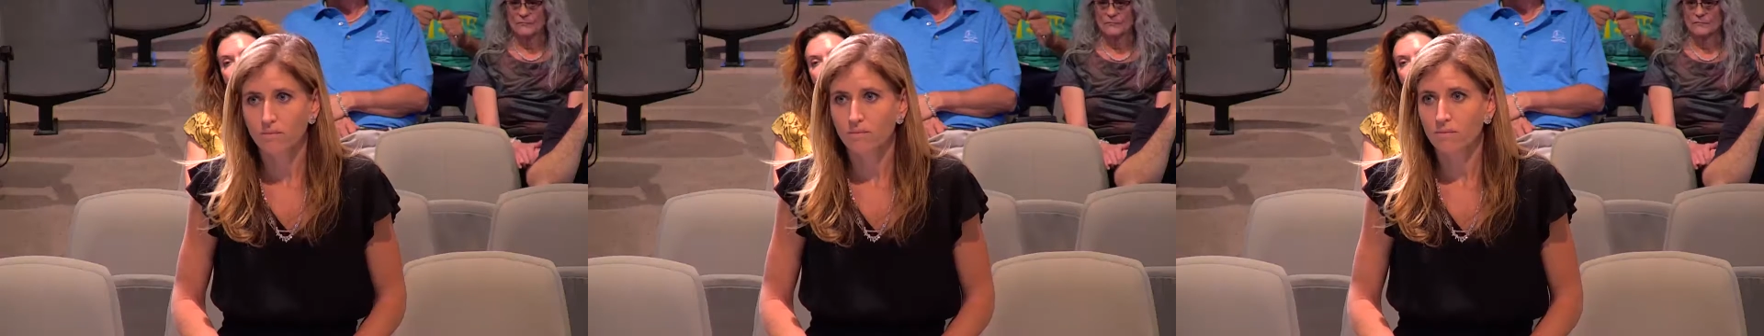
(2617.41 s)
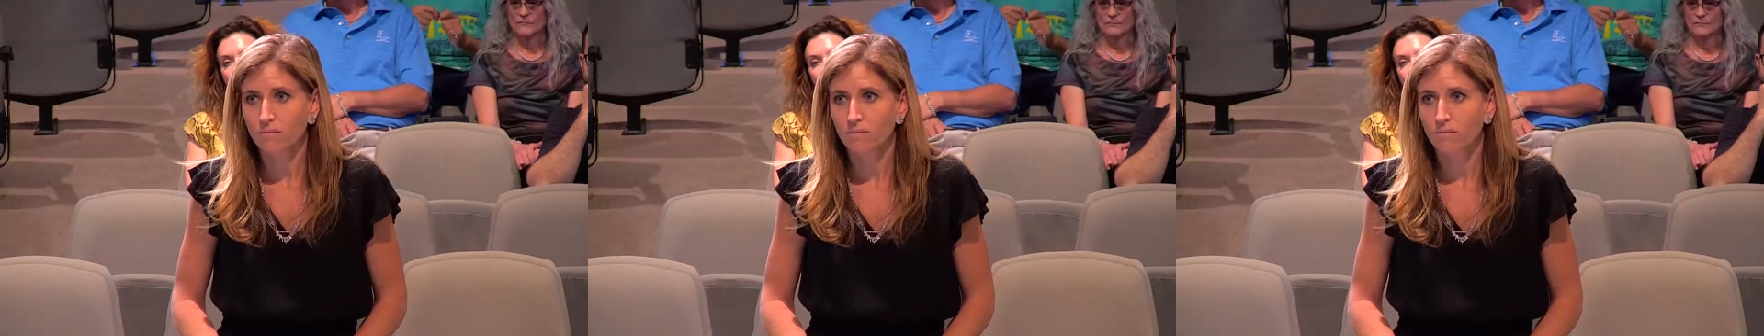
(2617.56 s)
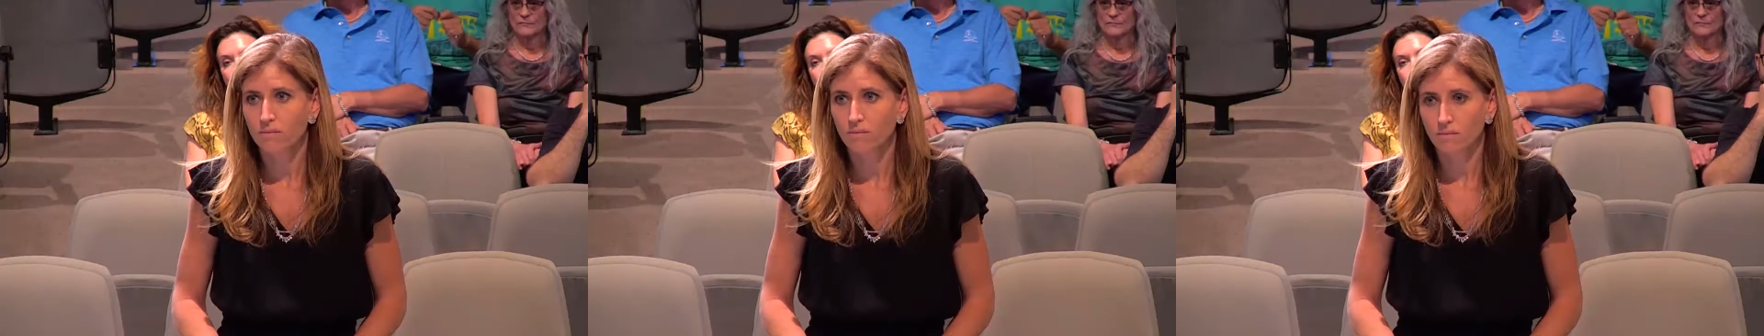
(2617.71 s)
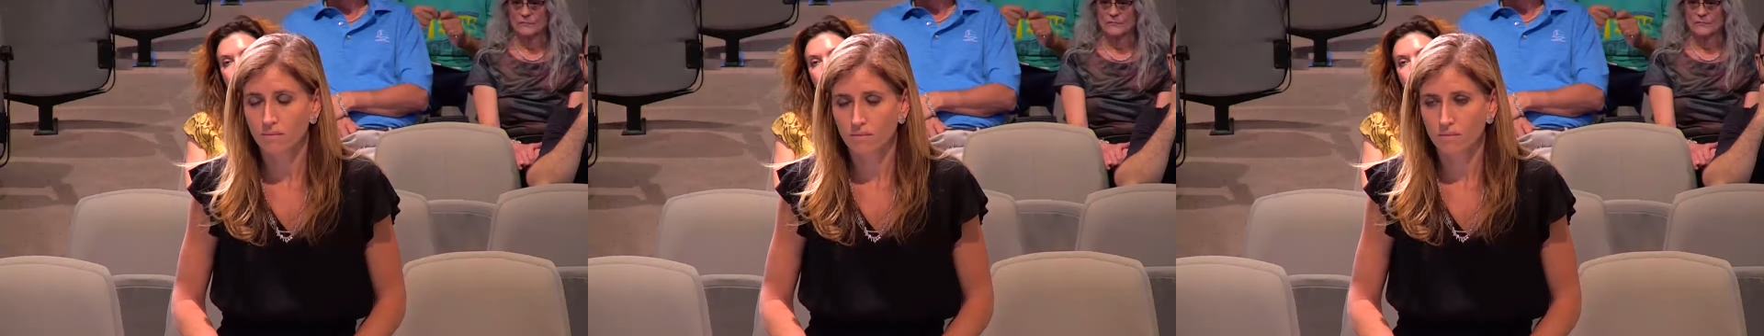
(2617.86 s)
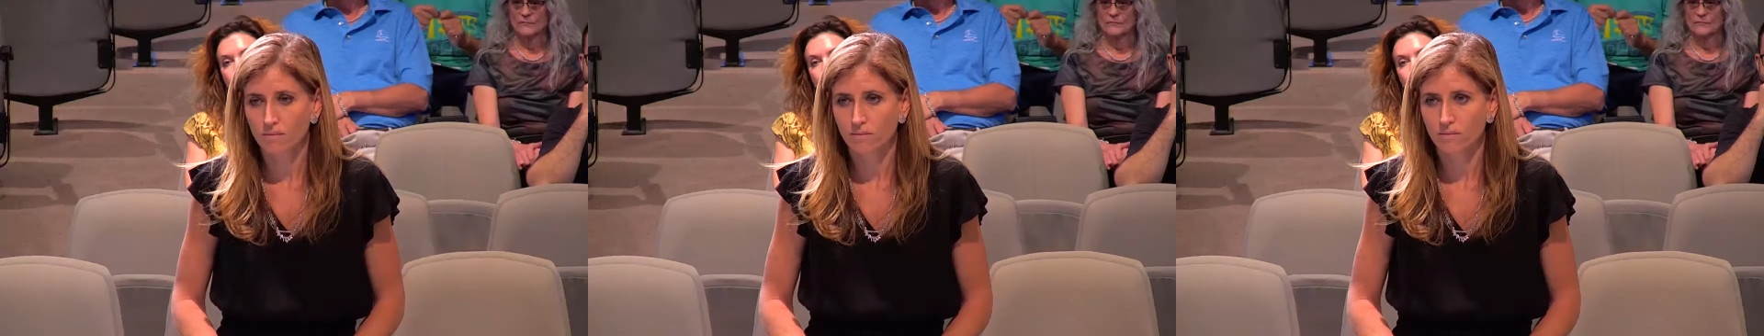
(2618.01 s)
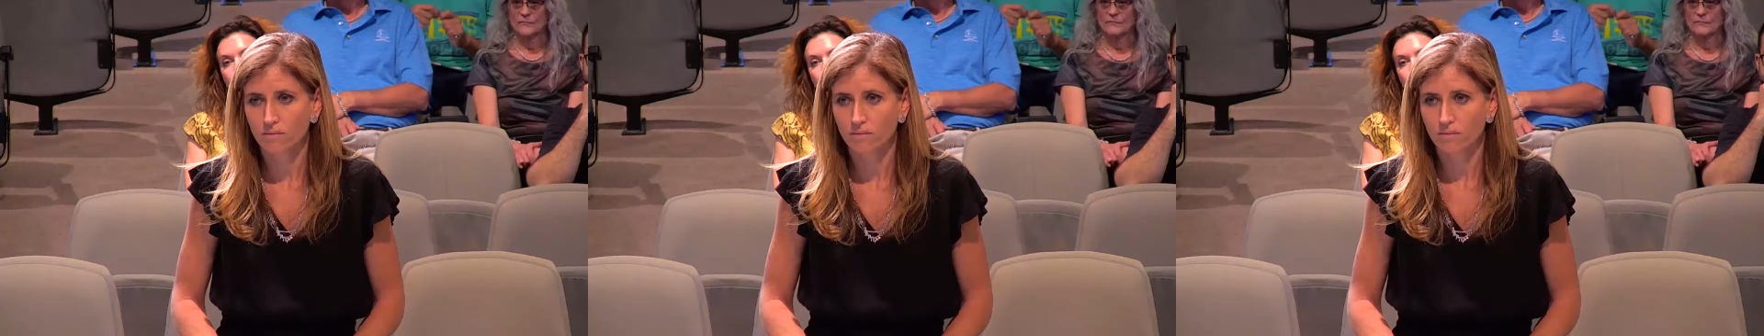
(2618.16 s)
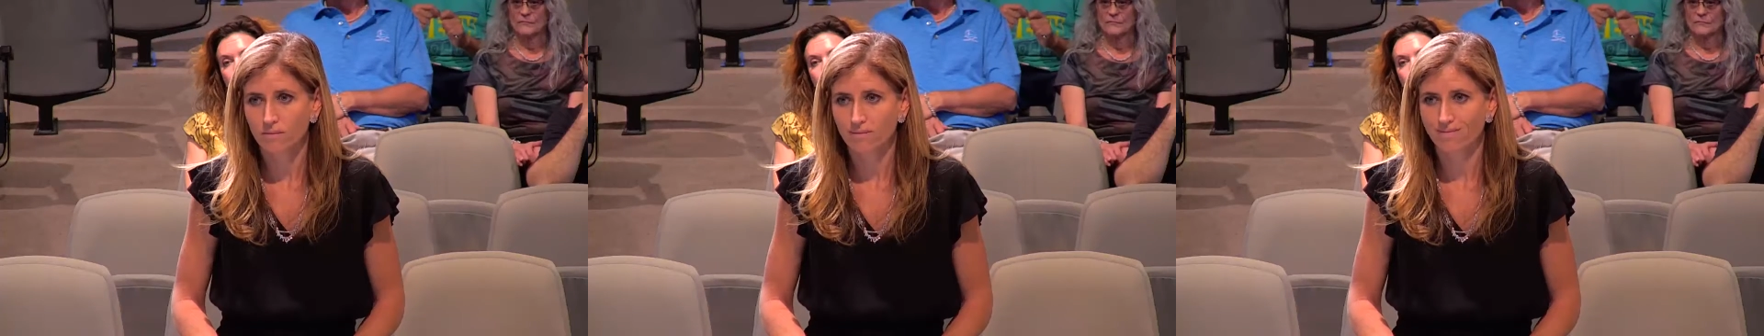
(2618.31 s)
Thank you.
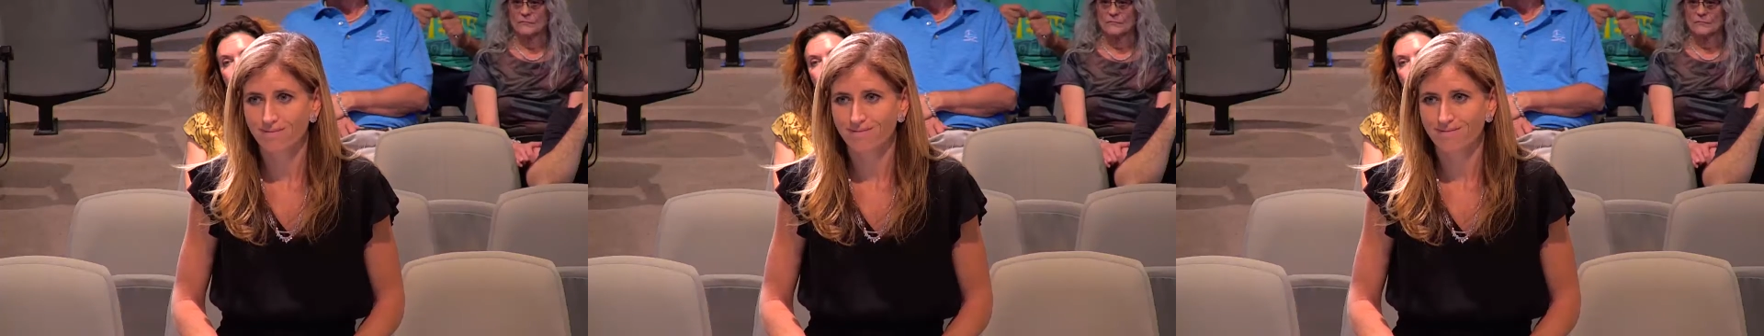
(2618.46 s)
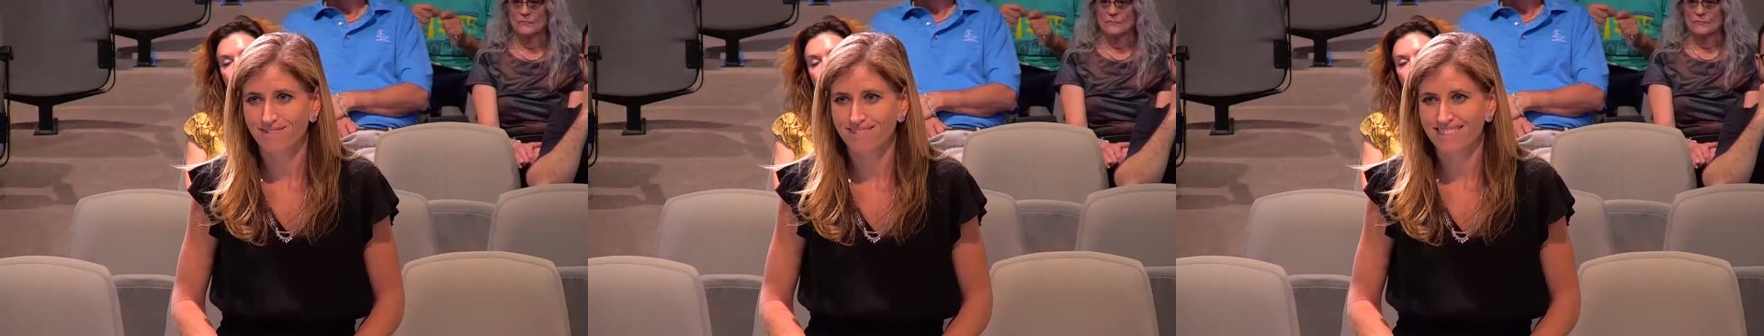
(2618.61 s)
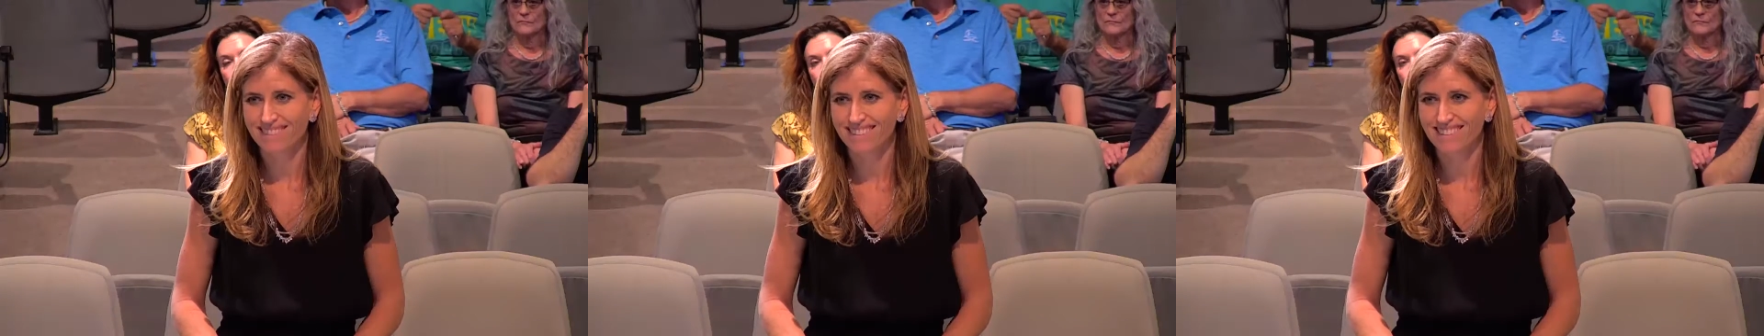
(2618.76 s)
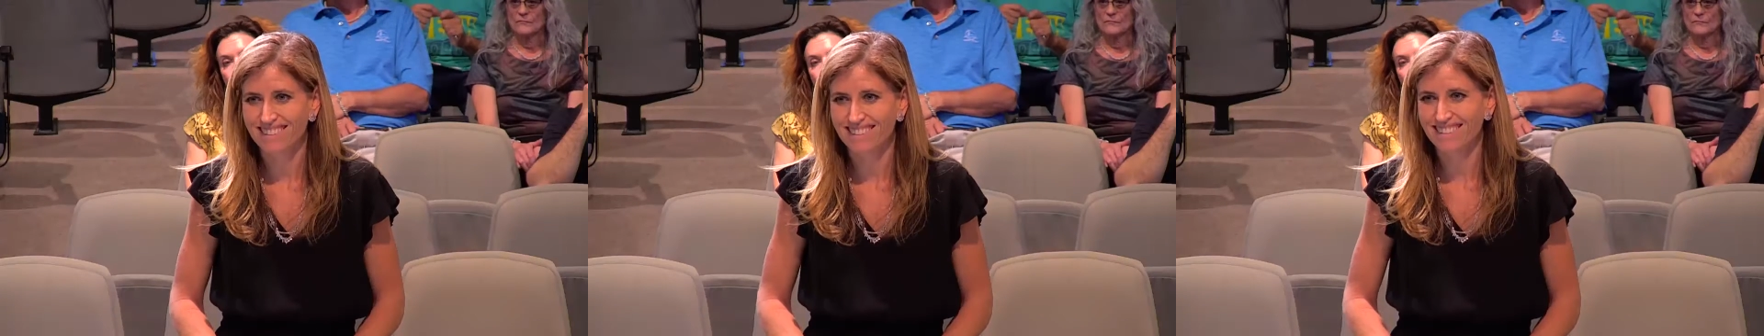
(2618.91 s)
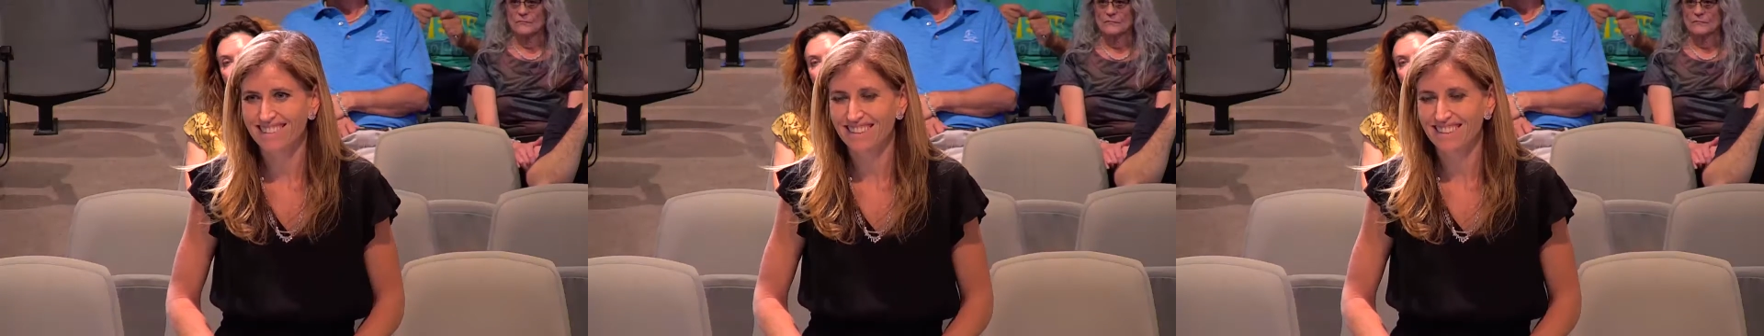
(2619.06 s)
Thanks for coming back up.